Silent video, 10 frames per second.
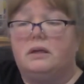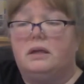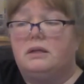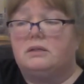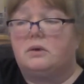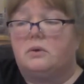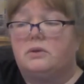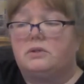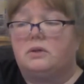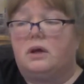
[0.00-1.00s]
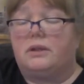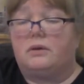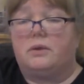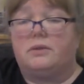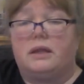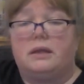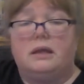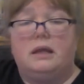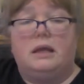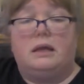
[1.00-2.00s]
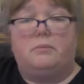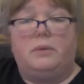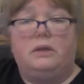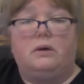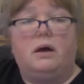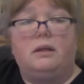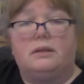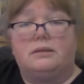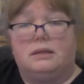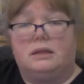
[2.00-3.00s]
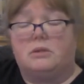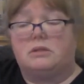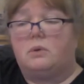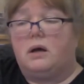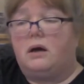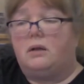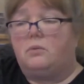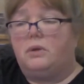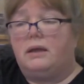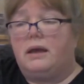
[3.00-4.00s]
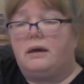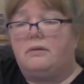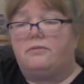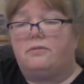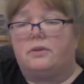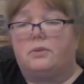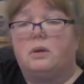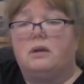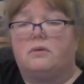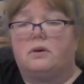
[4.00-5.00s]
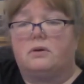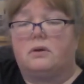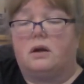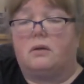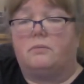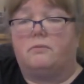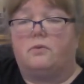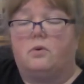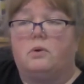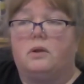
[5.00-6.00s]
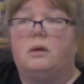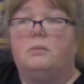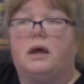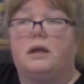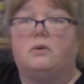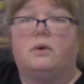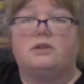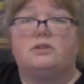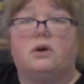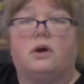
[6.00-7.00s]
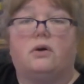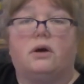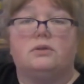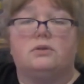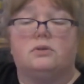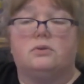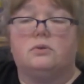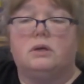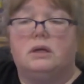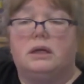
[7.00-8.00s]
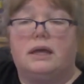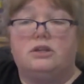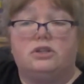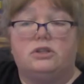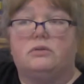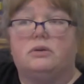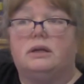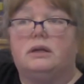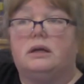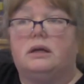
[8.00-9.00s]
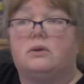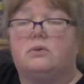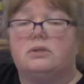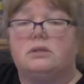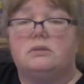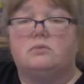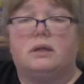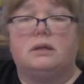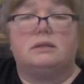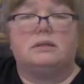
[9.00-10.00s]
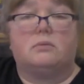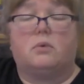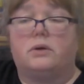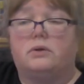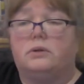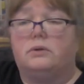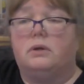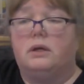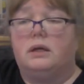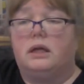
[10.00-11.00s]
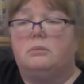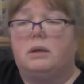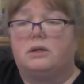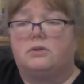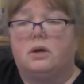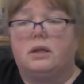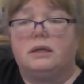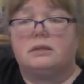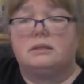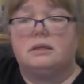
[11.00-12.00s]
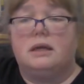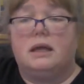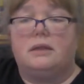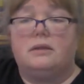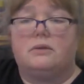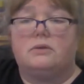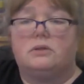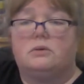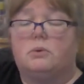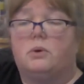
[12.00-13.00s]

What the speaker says: So there's a lot there with it. Beyond the team as well, we have 3 of our former alumni who are actually gone on to engineering courses. One is at Waterloo in mechatronics, and the other 2 are both at